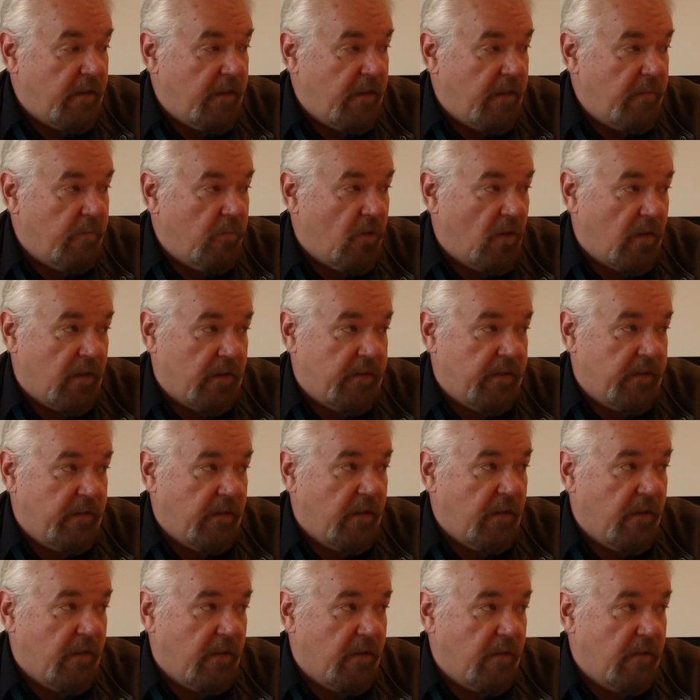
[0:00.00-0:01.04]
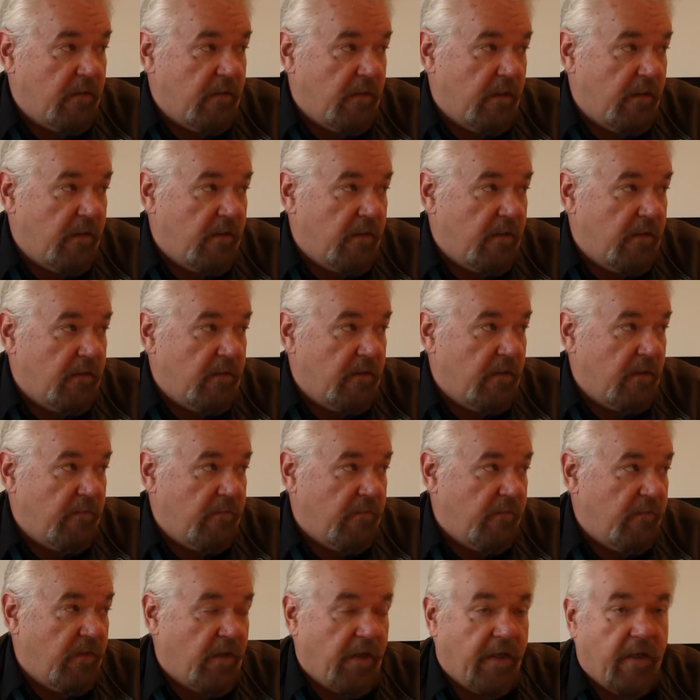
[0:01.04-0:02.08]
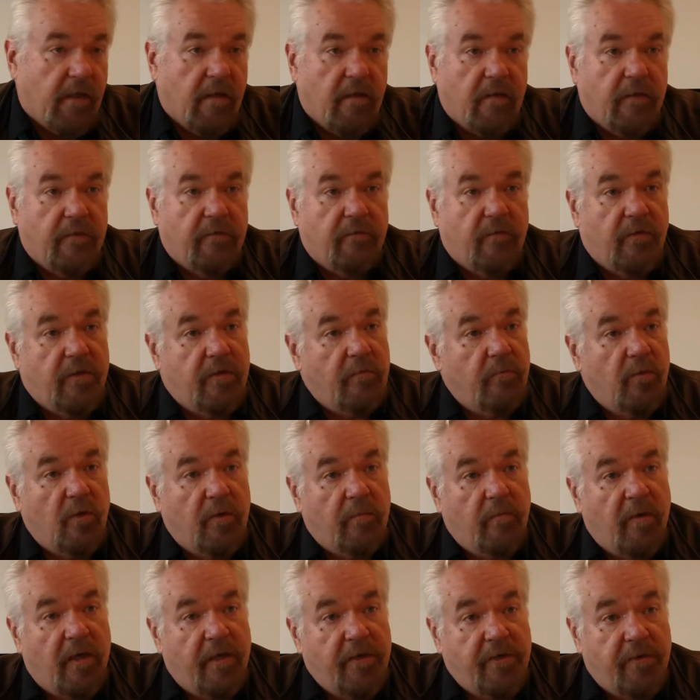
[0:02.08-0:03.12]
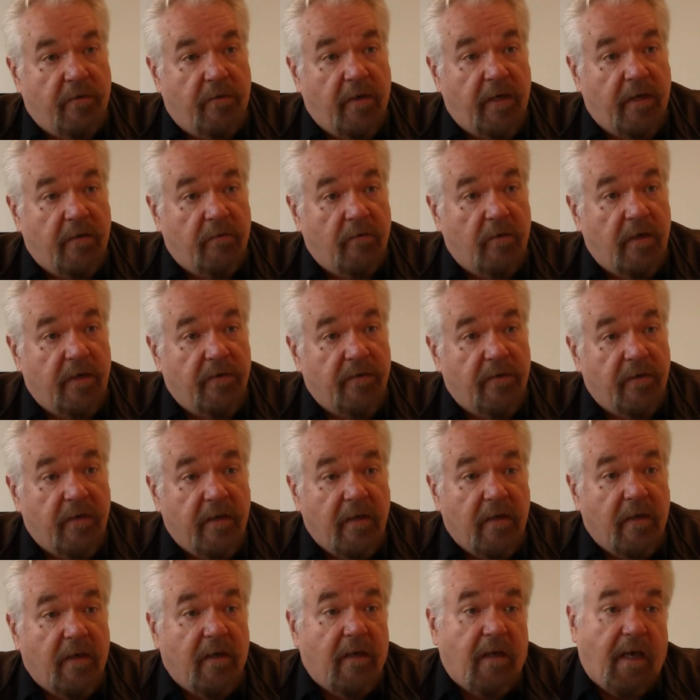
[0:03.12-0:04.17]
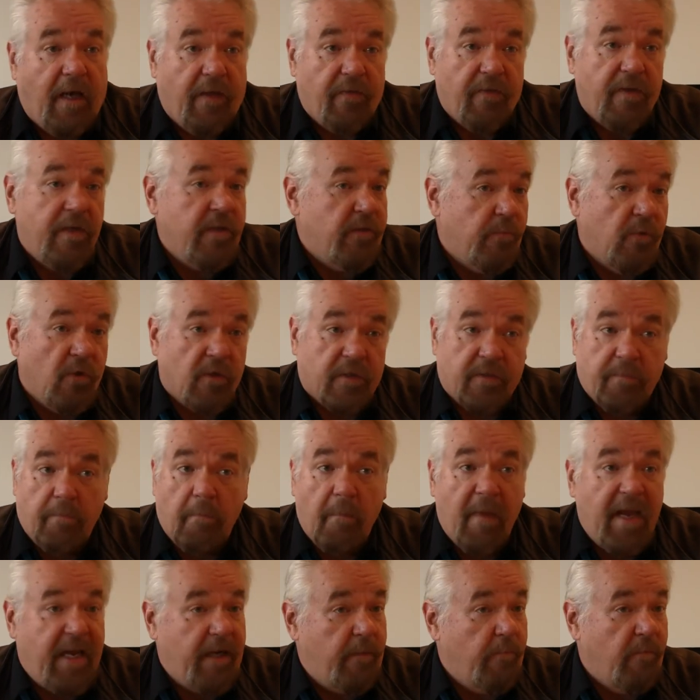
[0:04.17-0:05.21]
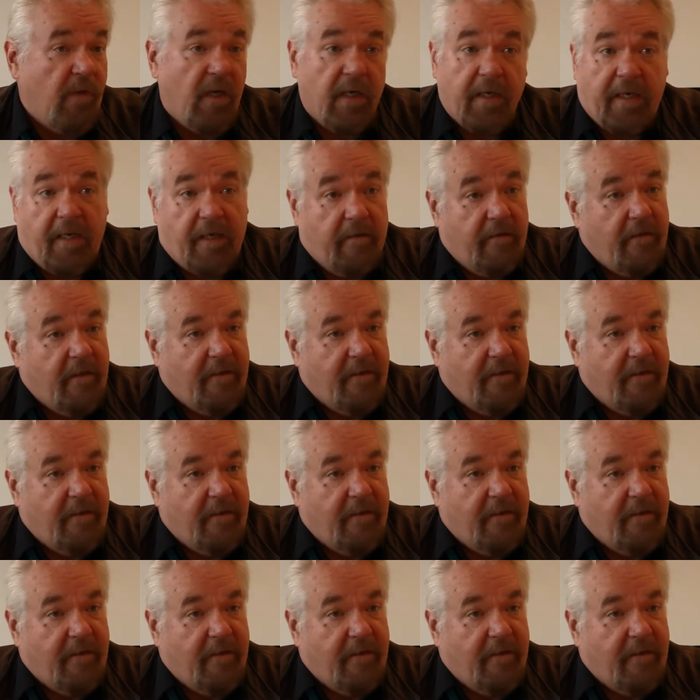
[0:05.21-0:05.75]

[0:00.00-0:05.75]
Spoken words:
He bought a very controversial book by Joanna Russ. And these books made money.